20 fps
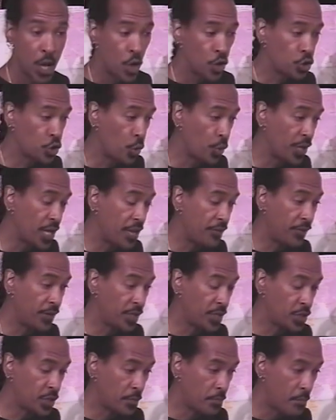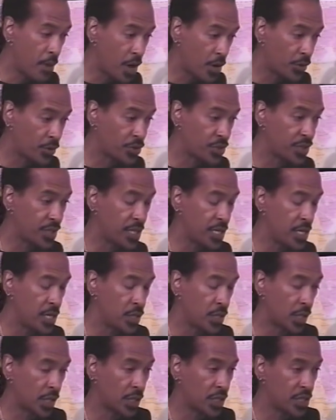So even the democracy,
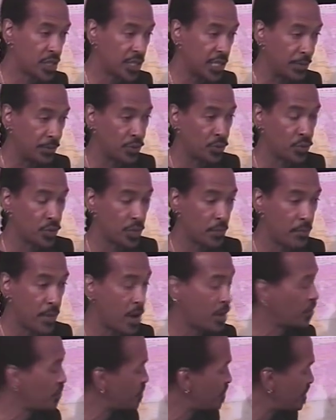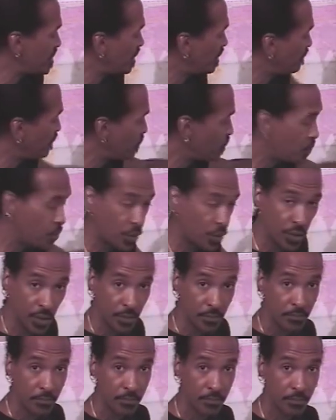the conceptual democracy of
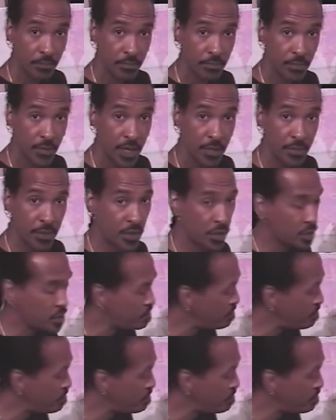Europe, because